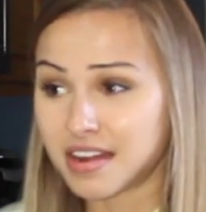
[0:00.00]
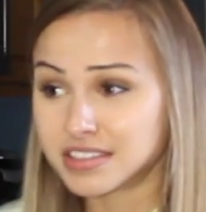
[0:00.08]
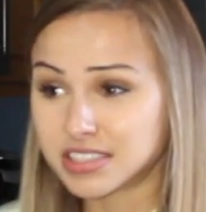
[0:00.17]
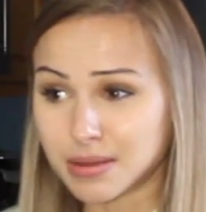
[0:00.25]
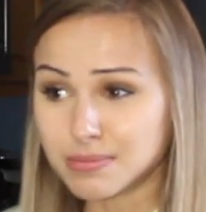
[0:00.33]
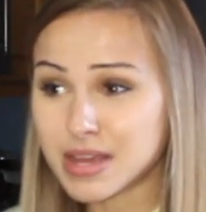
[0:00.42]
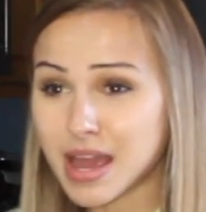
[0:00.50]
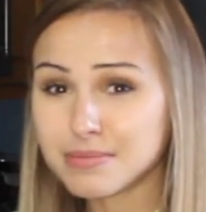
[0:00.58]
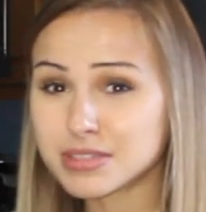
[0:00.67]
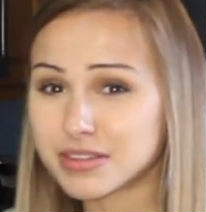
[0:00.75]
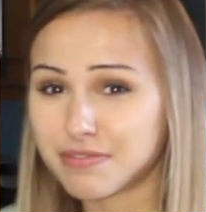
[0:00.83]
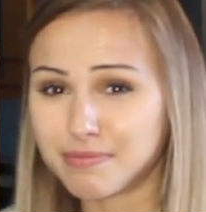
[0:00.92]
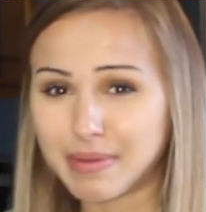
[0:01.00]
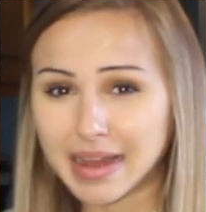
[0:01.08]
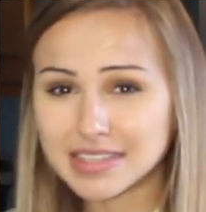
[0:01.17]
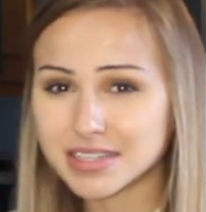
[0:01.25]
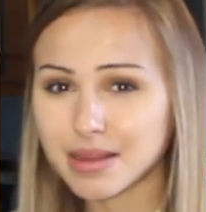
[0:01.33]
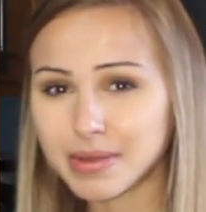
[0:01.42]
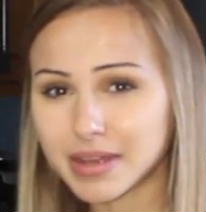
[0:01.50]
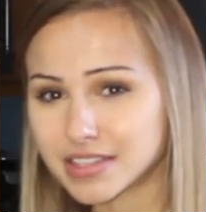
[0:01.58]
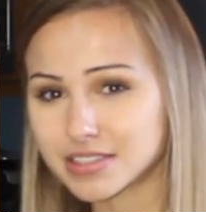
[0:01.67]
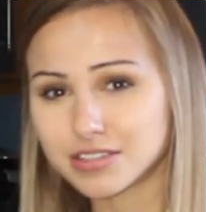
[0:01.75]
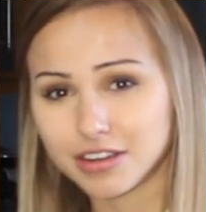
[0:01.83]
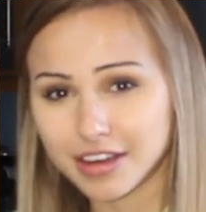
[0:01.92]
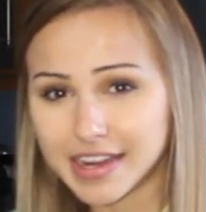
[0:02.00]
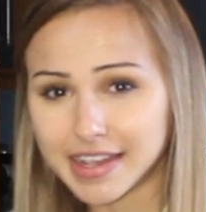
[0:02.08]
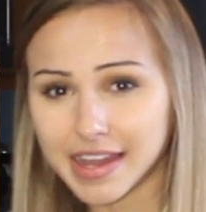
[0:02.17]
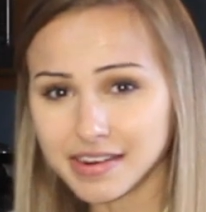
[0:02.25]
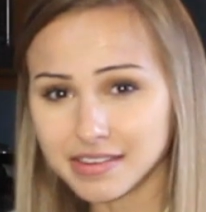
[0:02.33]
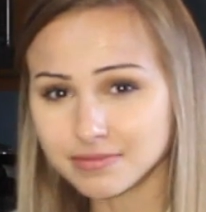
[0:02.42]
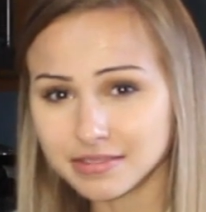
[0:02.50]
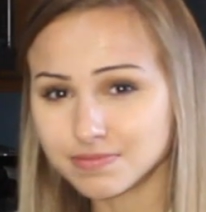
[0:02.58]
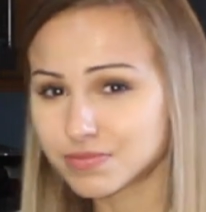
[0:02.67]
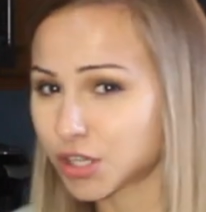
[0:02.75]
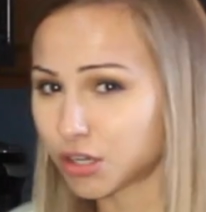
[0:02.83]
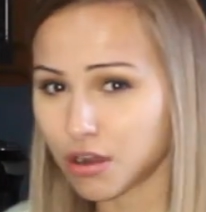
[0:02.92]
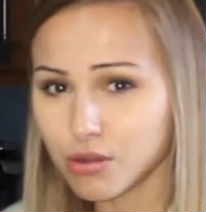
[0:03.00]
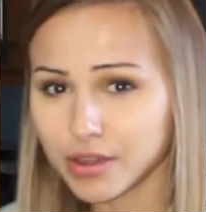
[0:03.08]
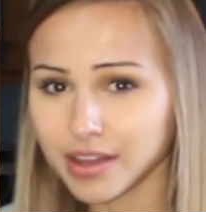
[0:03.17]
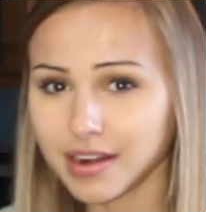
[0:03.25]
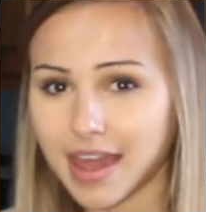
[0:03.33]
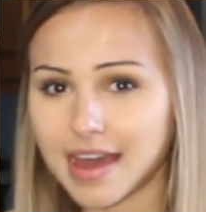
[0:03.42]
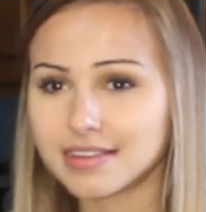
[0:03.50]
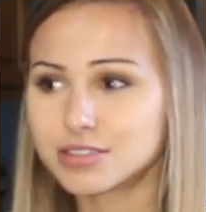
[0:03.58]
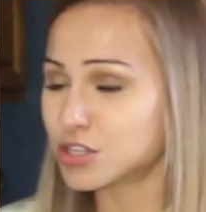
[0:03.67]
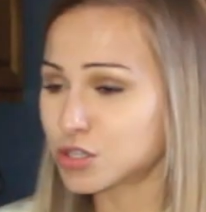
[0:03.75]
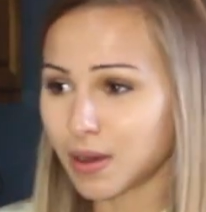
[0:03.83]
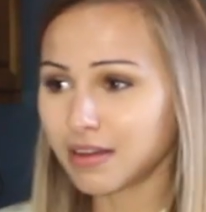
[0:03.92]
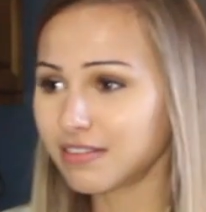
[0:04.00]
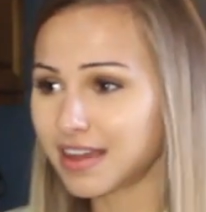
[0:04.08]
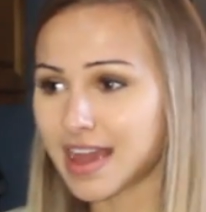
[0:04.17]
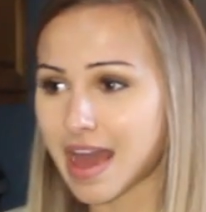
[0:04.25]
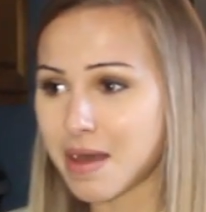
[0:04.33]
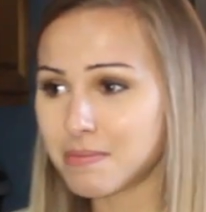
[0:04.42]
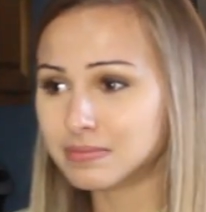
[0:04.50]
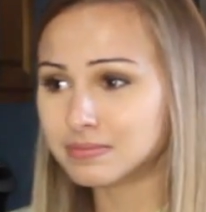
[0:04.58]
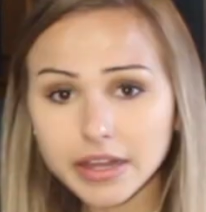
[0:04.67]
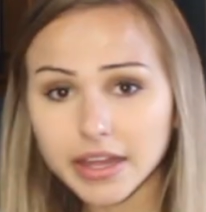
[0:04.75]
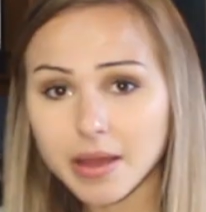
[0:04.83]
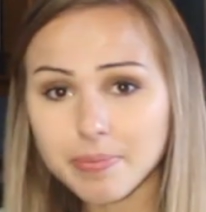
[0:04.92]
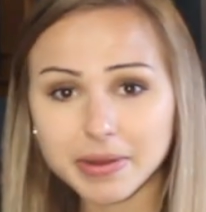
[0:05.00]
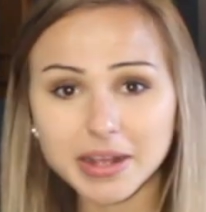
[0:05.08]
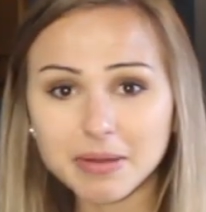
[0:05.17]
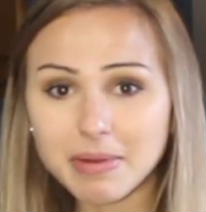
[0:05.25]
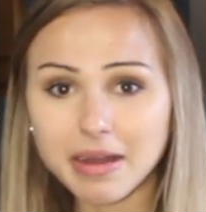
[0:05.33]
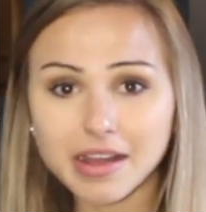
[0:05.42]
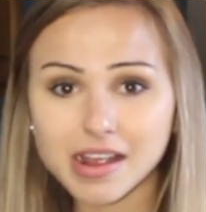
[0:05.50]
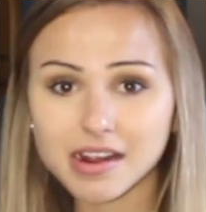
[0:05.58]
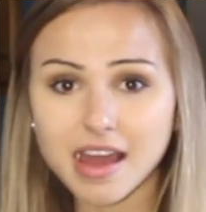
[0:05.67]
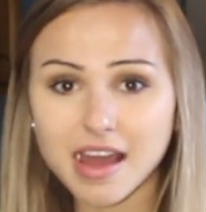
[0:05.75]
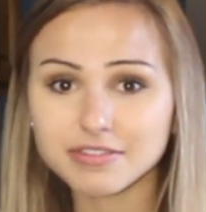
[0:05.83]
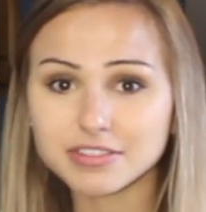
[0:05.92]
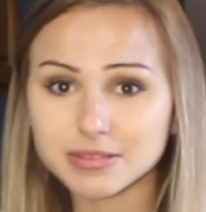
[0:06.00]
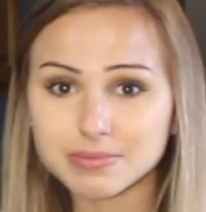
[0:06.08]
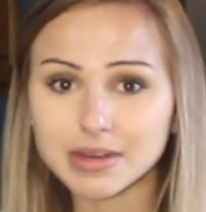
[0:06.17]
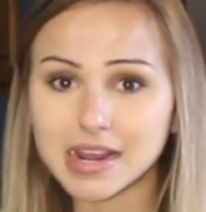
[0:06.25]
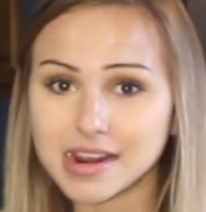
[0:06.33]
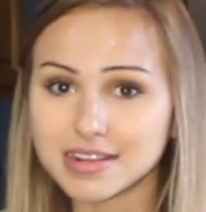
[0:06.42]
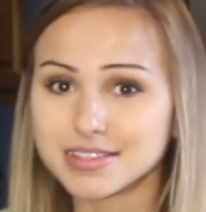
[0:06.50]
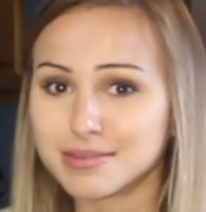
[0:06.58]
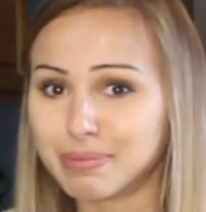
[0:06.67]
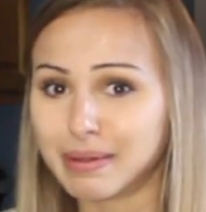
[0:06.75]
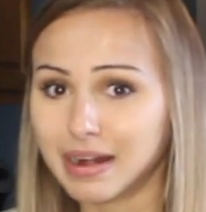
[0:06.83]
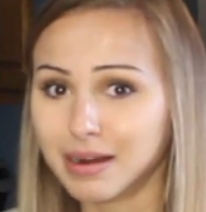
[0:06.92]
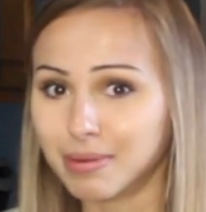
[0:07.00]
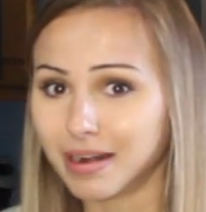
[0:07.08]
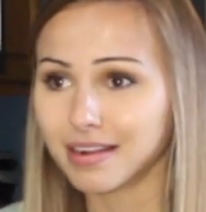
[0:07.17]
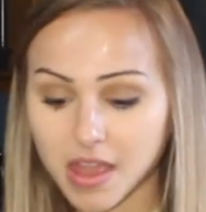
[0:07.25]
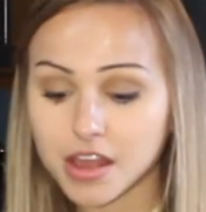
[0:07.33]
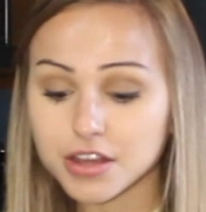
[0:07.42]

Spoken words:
Sometimes if my stomach is croaking at 12 a.m. I'll get up and come out here and have some bananas and peanut butter.